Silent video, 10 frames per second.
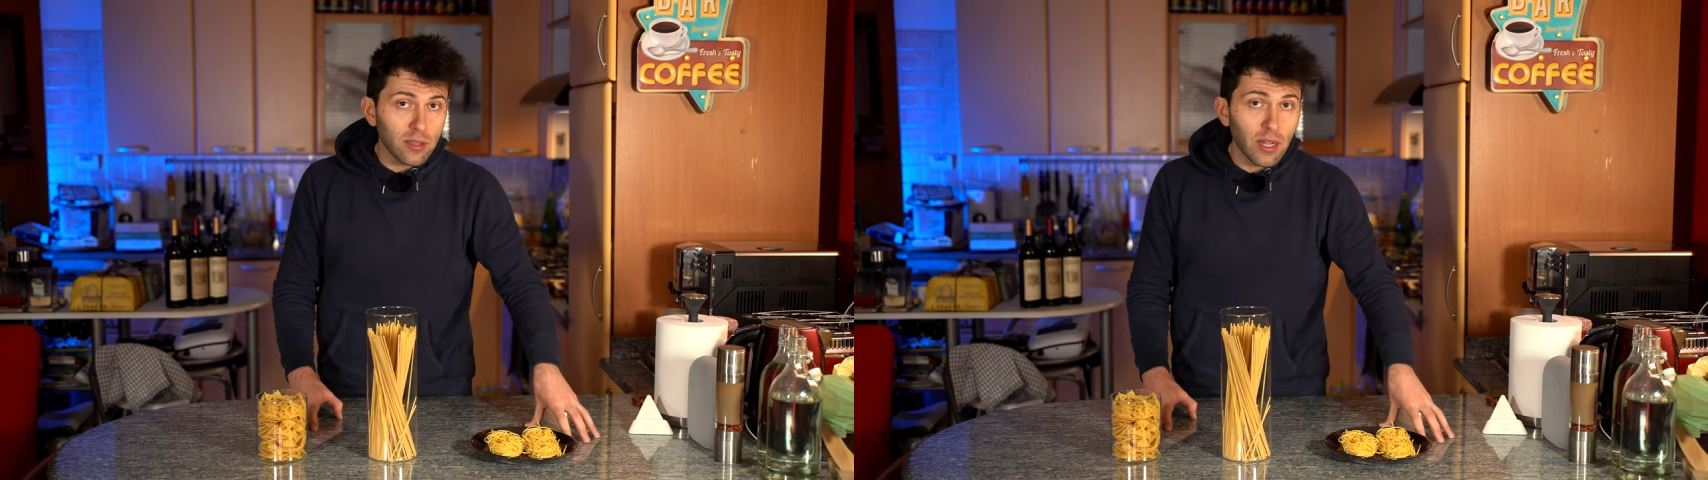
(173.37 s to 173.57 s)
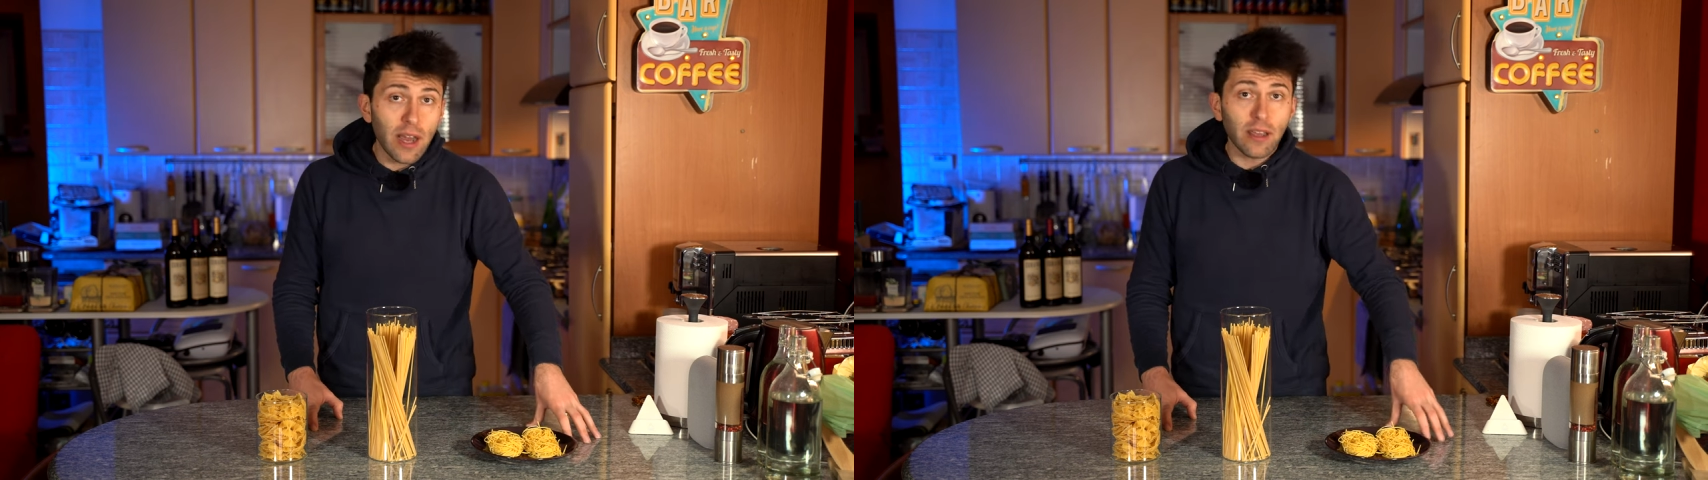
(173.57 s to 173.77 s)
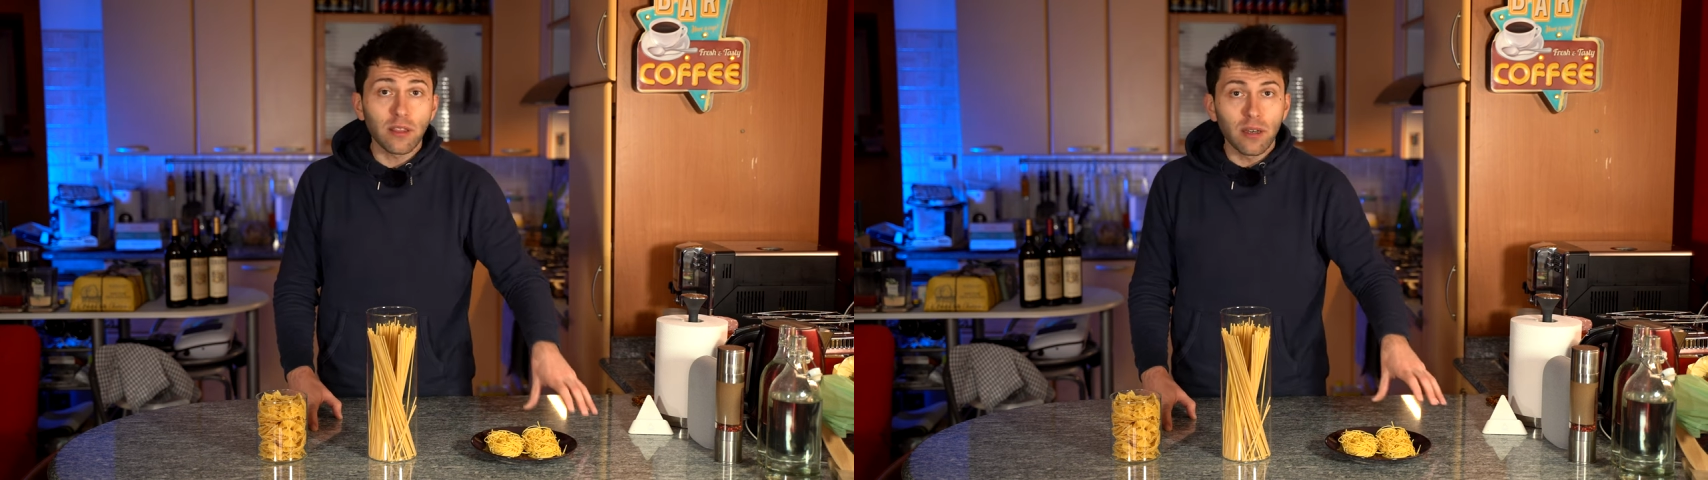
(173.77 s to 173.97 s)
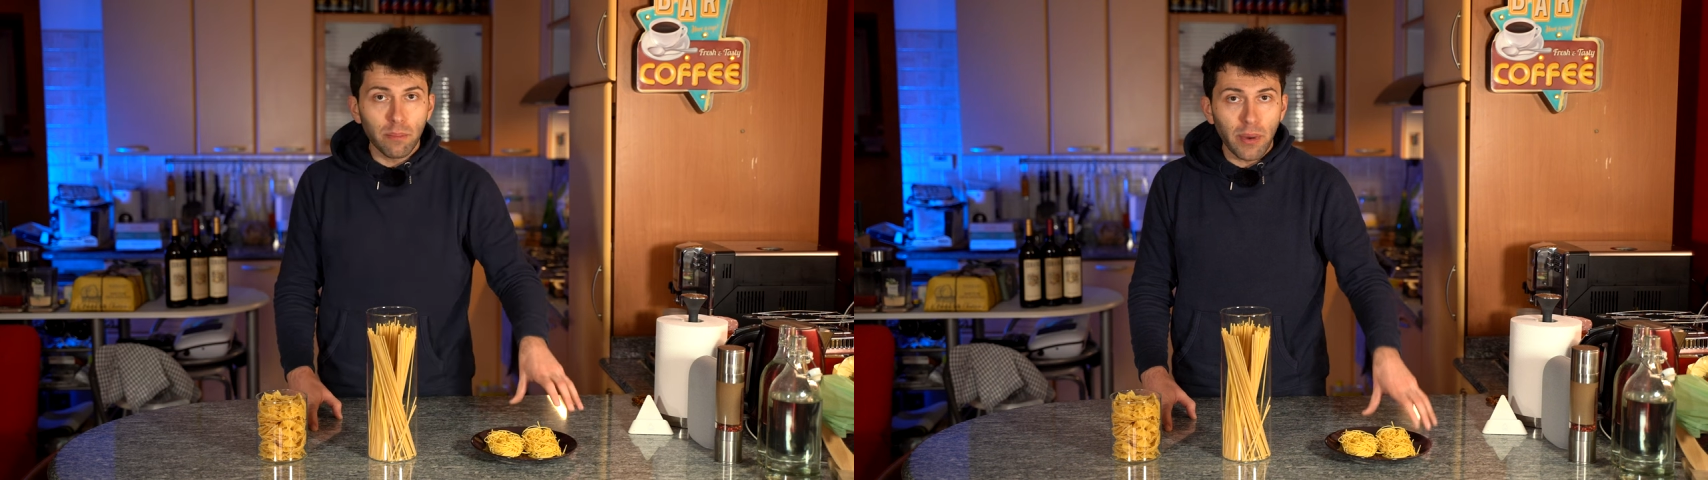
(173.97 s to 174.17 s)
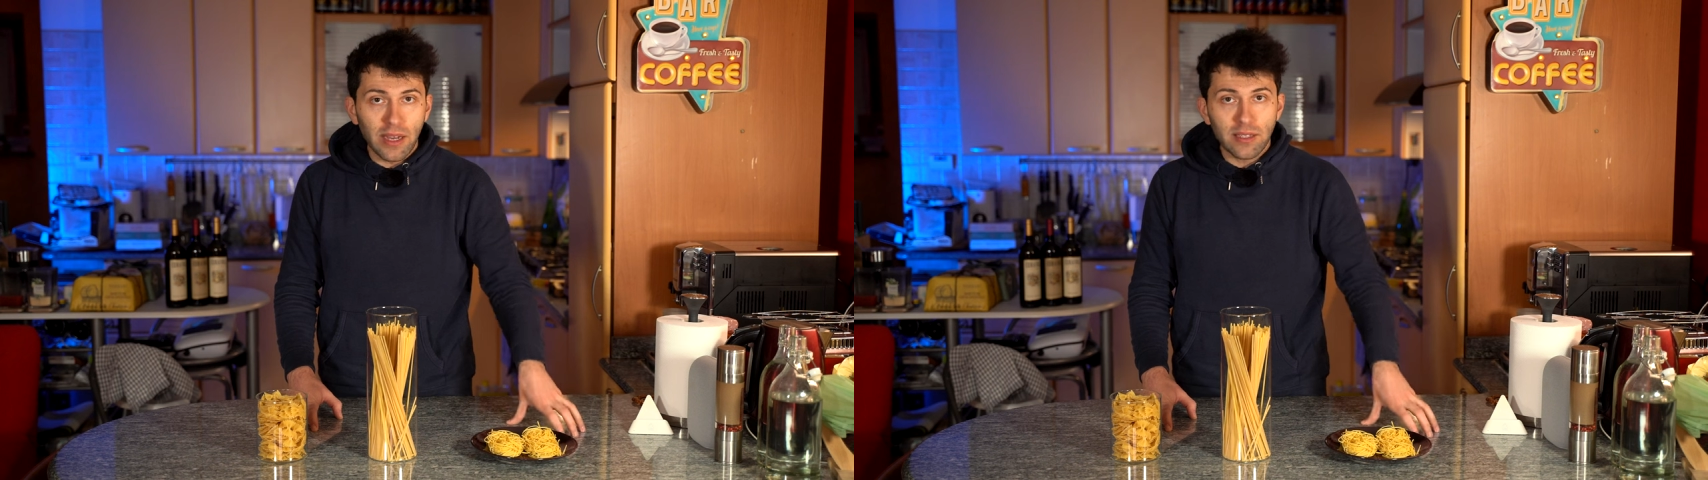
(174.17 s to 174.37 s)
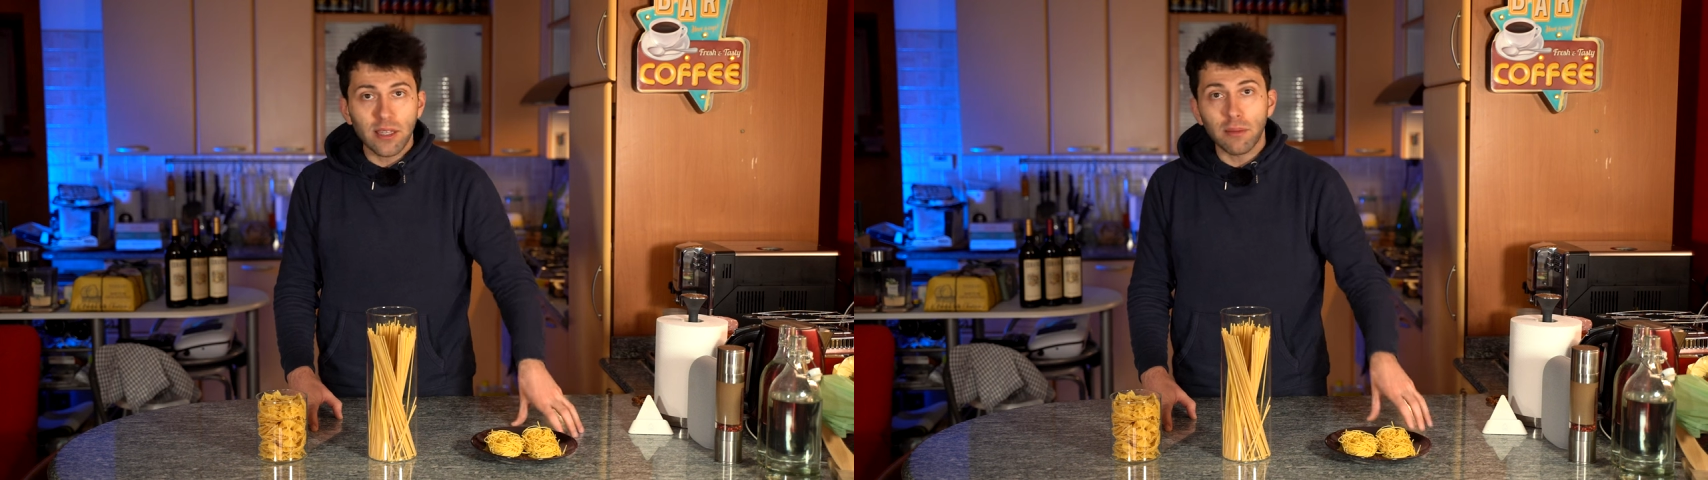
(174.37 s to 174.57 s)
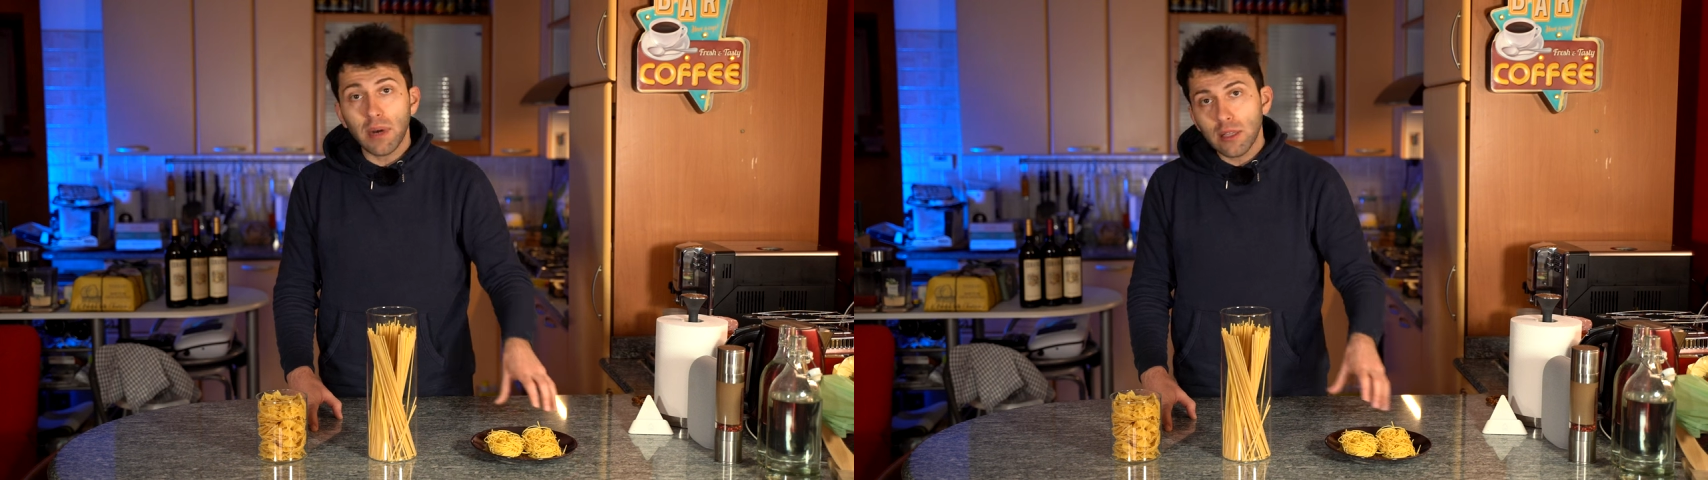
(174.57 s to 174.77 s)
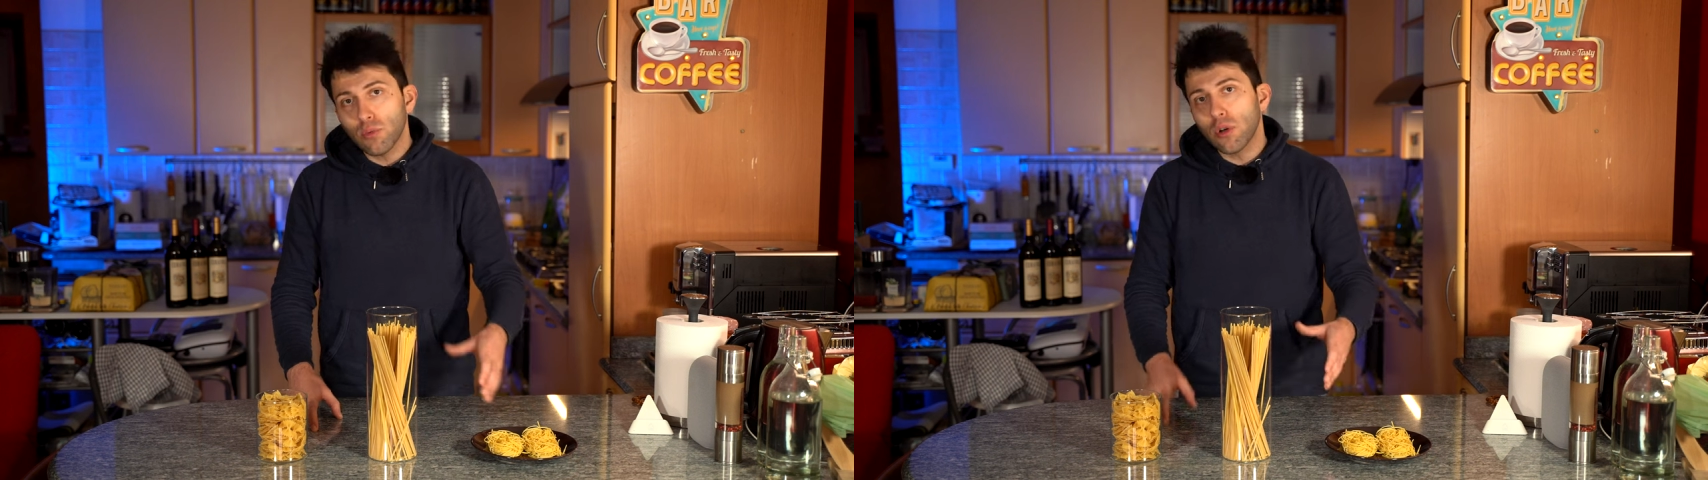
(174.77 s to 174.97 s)
dried pasta
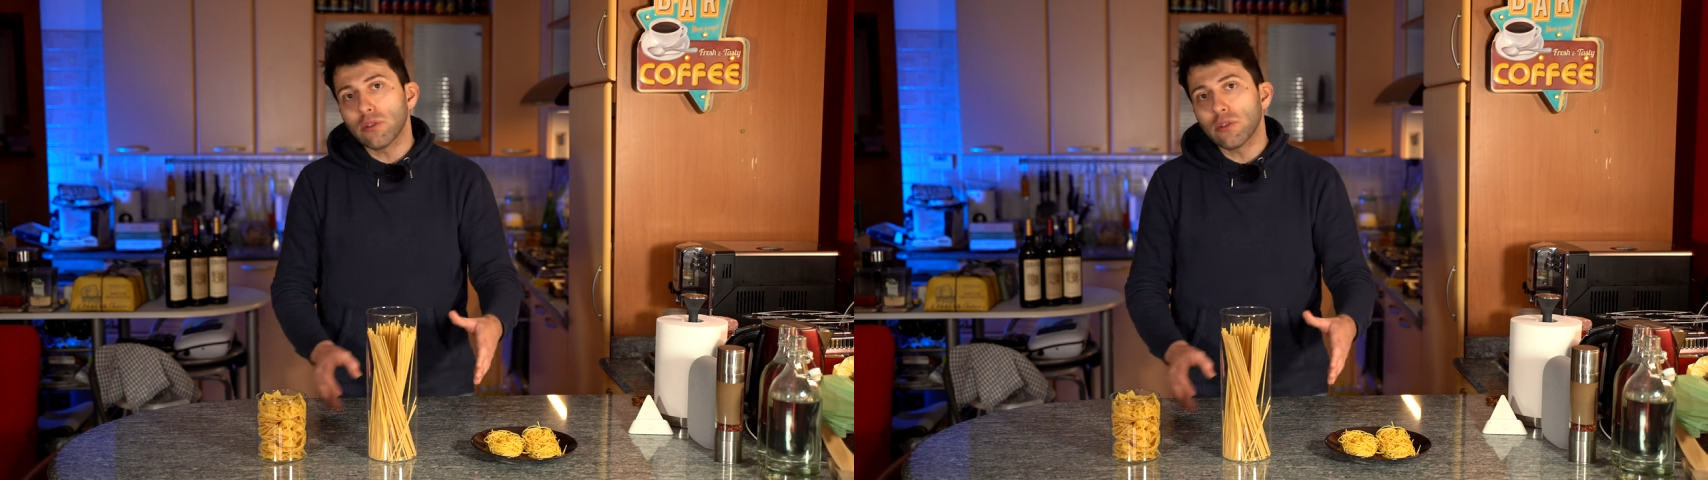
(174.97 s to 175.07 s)
but we